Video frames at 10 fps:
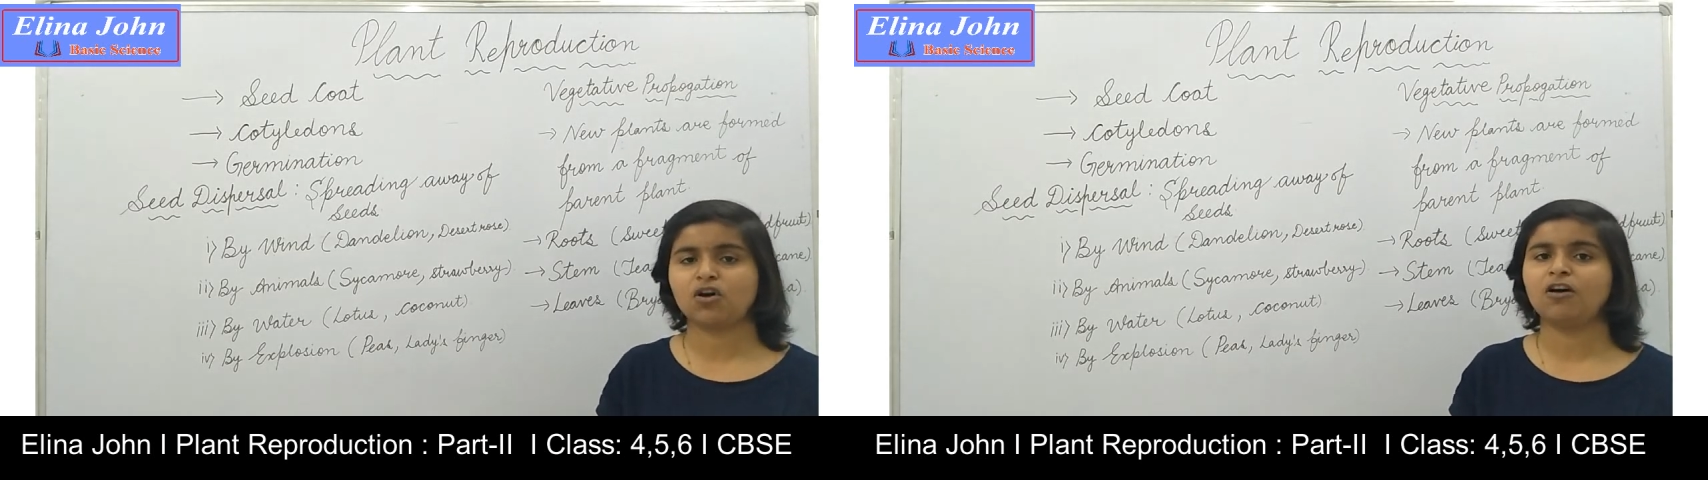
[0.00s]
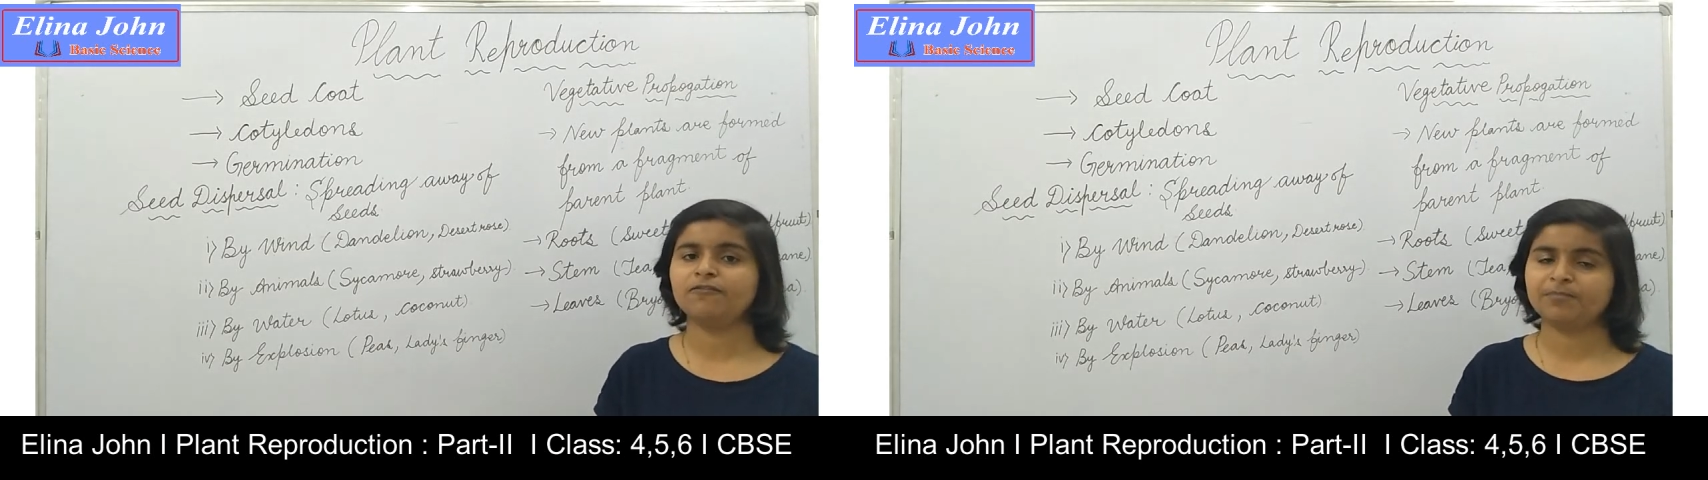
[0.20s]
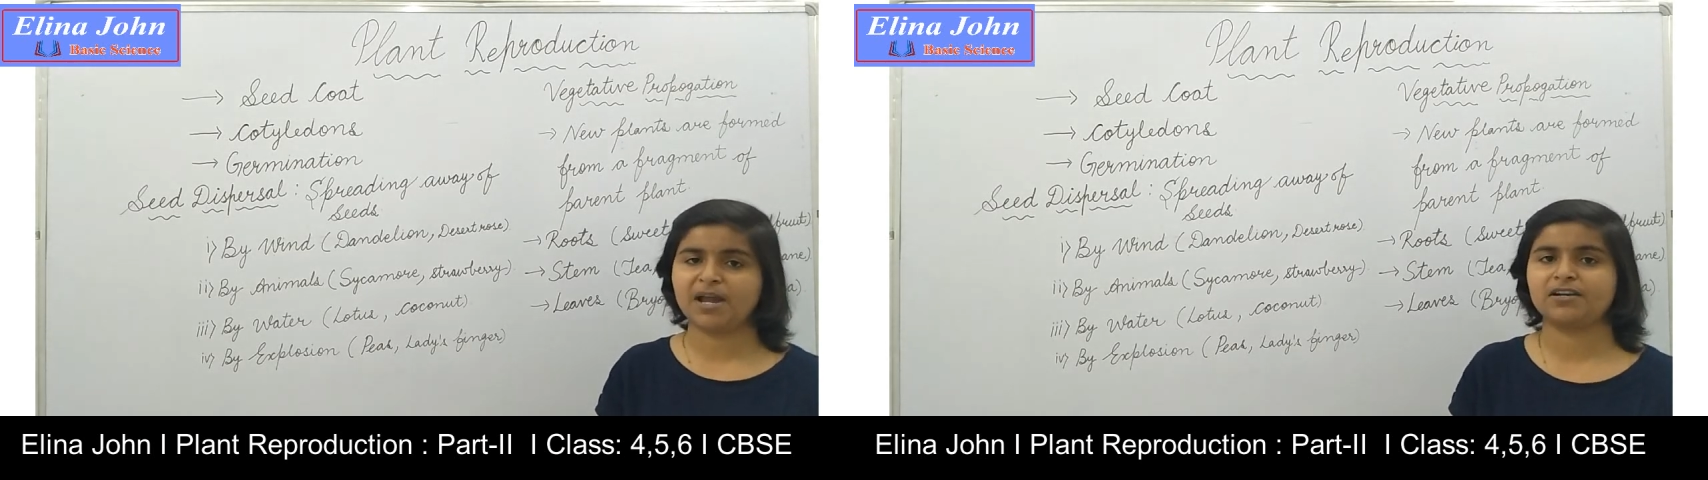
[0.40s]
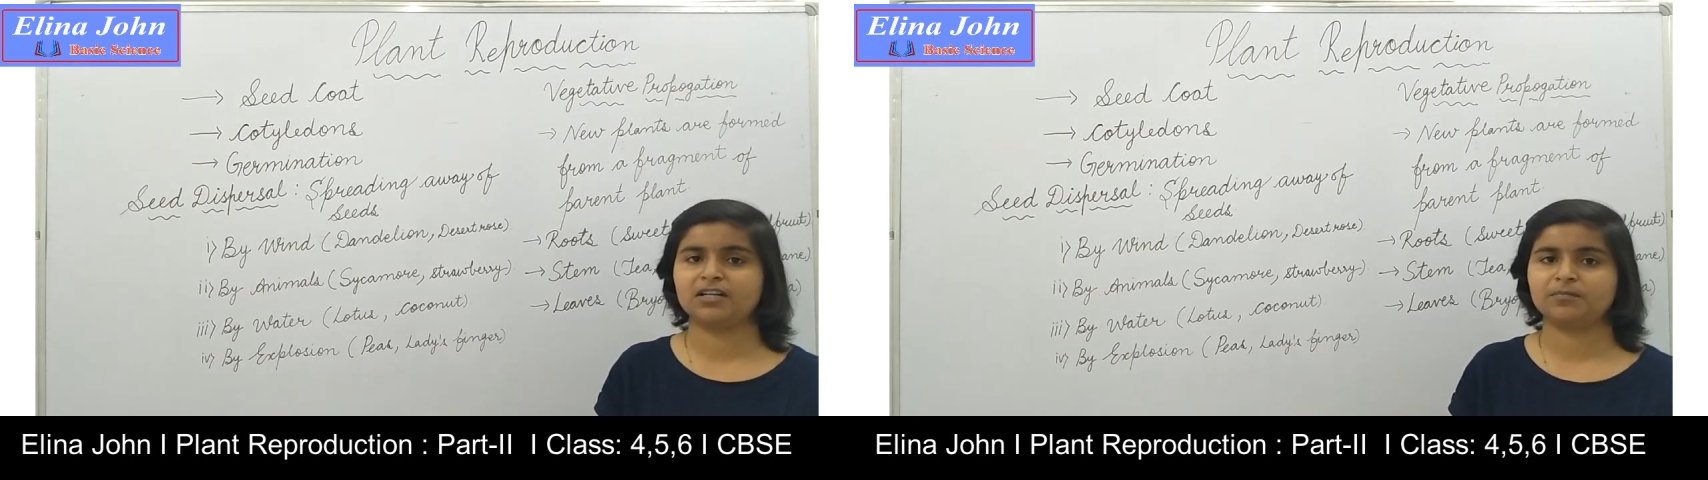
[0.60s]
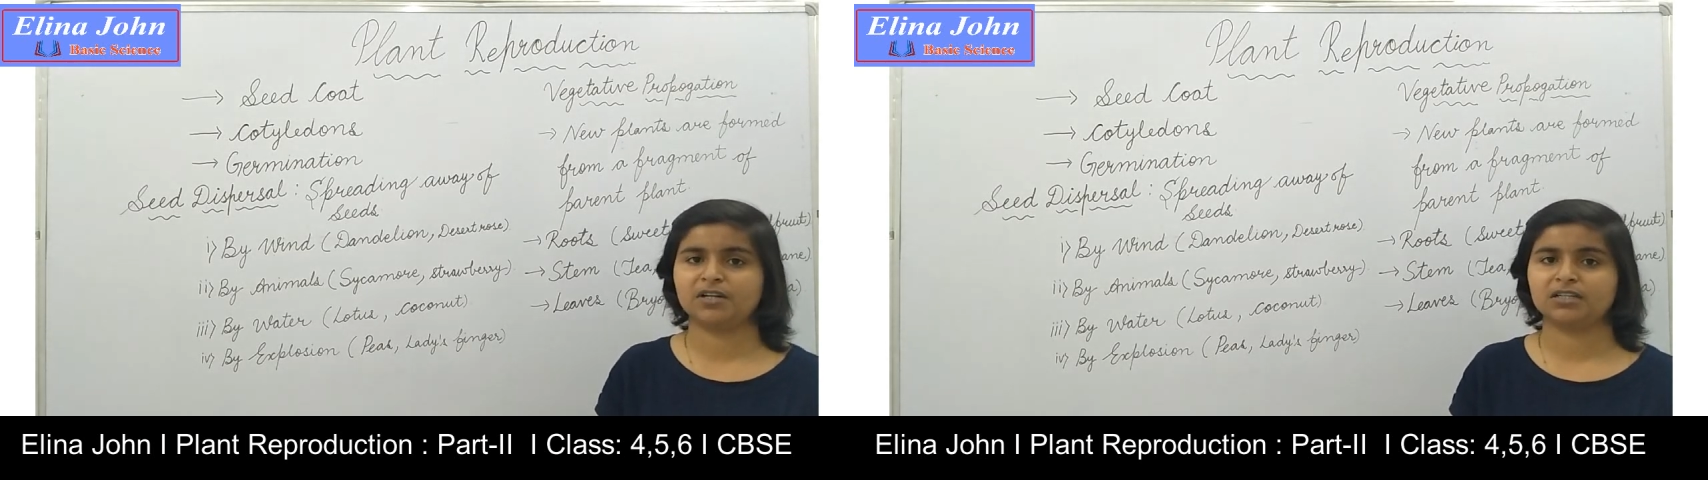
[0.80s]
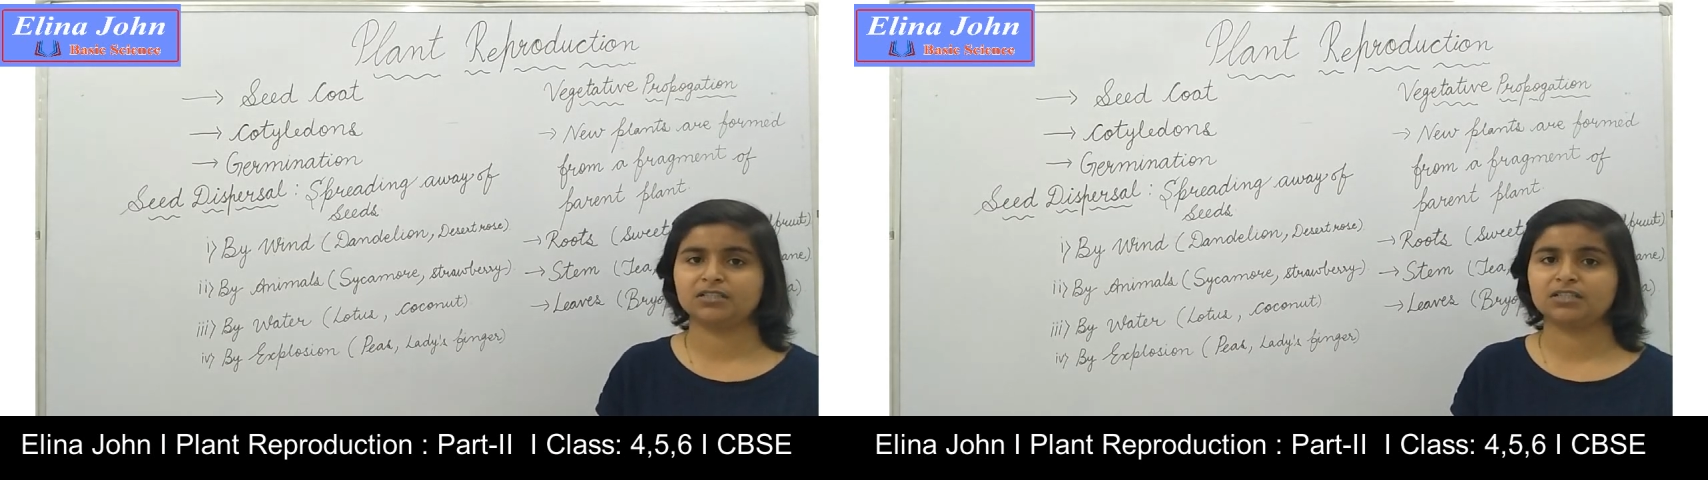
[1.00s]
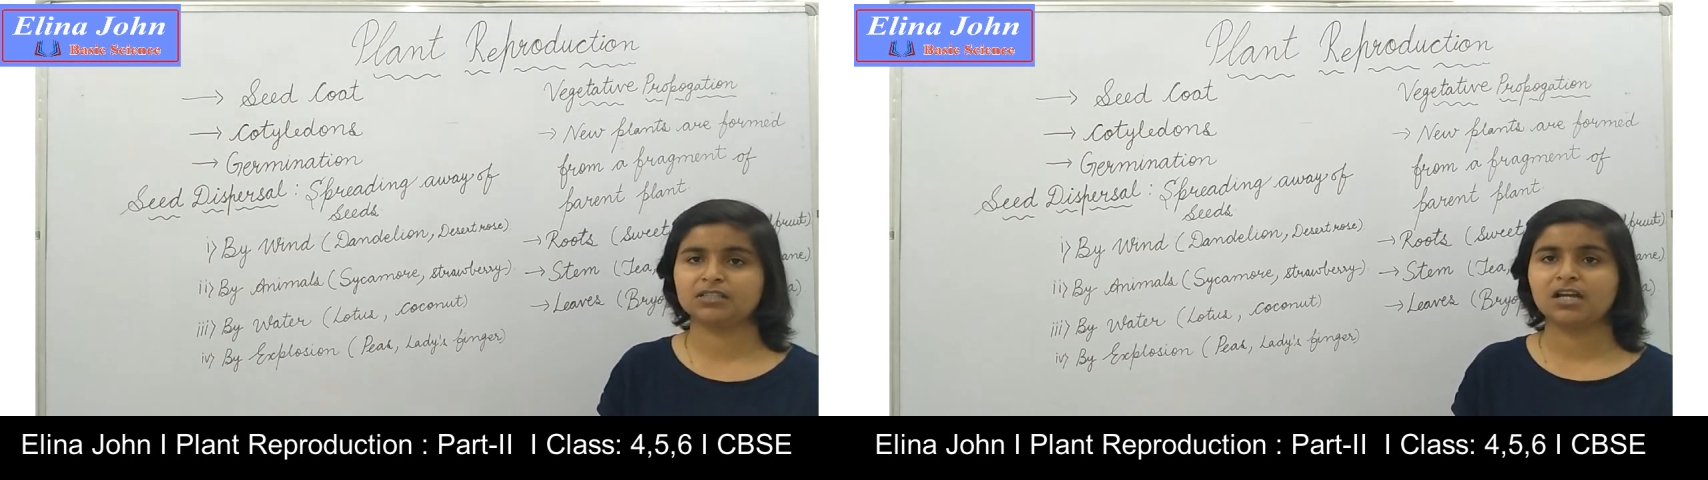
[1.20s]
of parent plant.